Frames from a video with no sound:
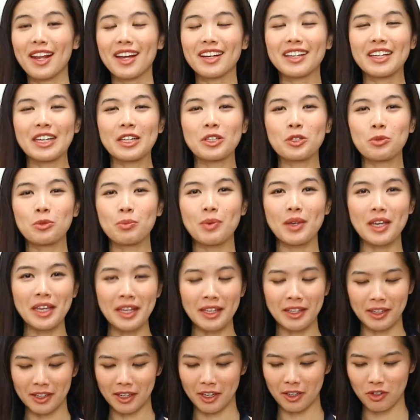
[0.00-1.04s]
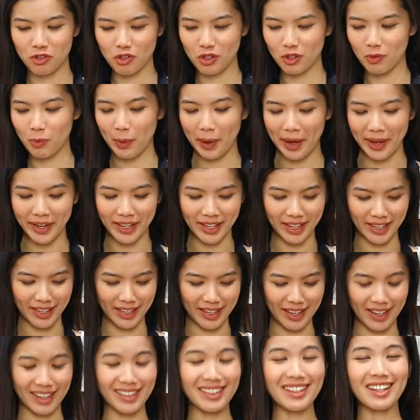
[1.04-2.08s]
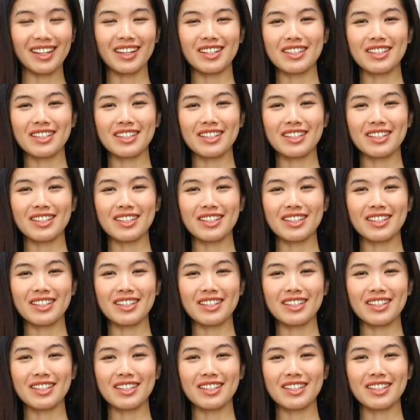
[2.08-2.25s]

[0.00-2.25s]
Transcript: lucky to be in a country where I can get